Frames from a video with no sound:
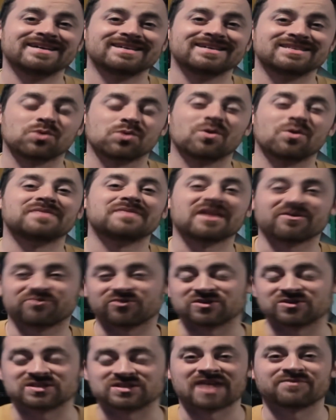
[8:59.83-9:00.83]
to win their
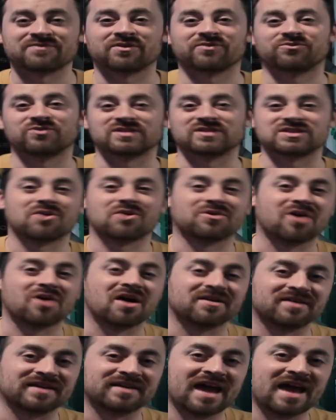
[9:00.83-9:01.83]
first ever Futsal
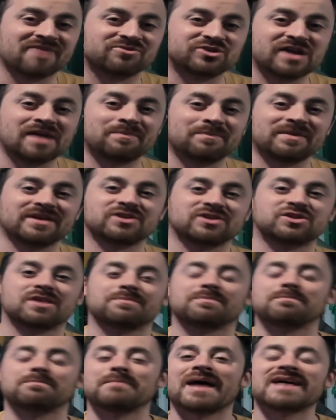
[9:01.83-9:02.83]
CONCACAF Championship.
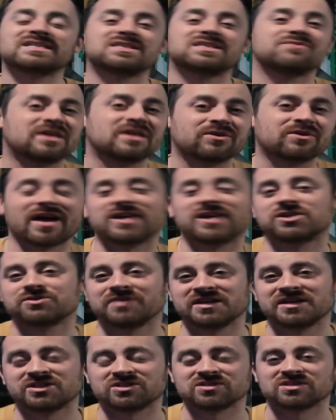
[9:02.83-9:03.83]
Massive
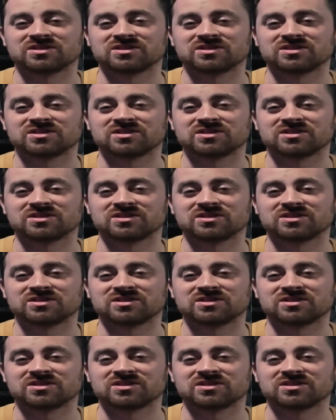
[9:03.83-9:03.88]
congratulations